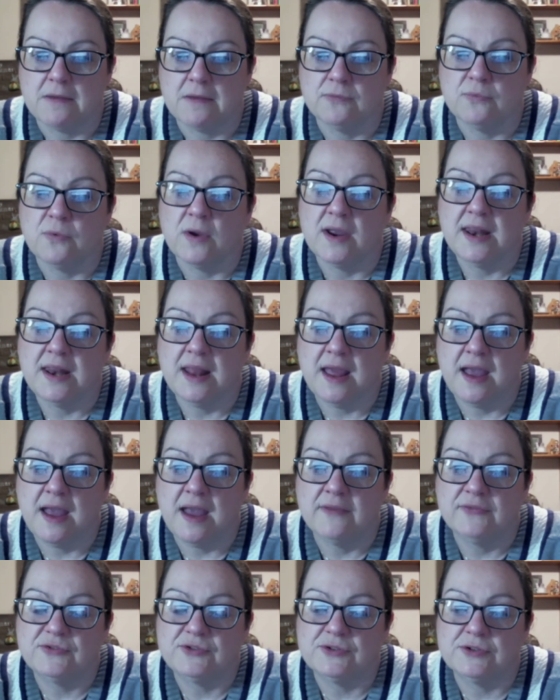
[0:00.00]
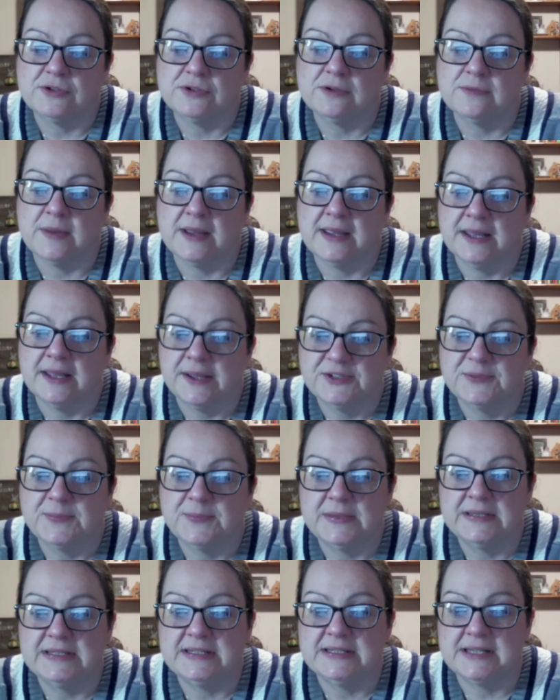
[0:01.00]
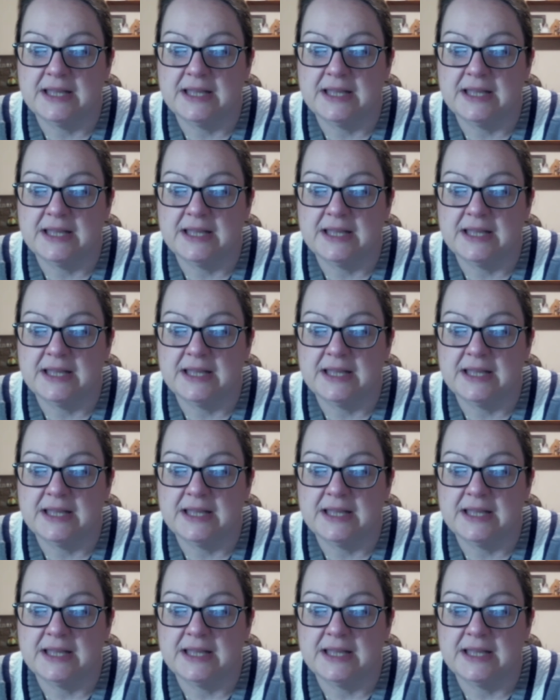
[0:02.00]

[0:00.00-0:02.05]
right after my husband and